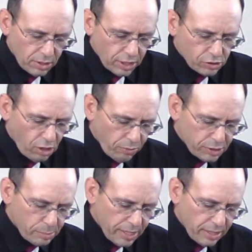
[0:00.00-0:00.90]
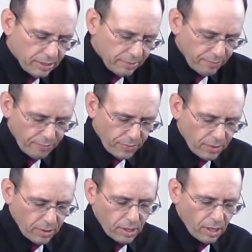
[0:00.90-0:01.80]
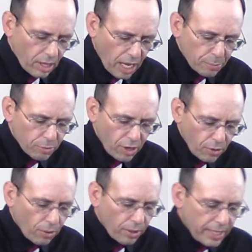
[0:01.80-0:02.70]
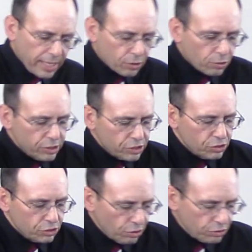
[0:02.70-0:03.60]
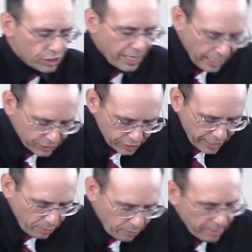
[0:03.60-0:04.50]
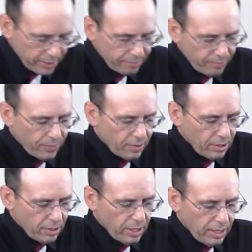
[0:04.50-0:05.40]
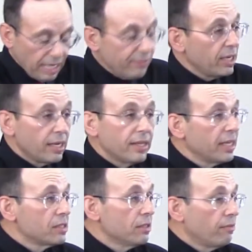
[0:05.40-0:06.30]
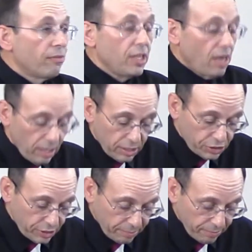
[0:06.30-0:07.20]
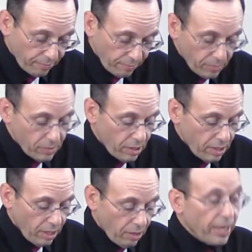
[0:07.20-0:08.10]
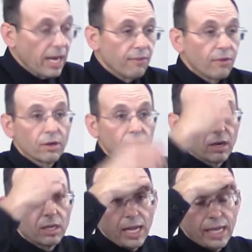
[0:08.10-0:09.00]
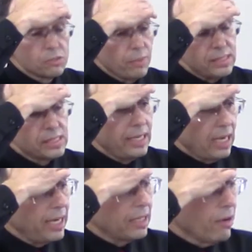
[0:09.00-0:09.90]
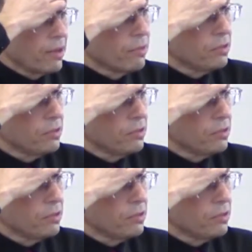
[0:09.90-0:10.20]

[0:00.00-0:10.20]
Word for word: It's always been a priority in the Christian church to educate women, even in the things of theology. We have our class Wednesday night going through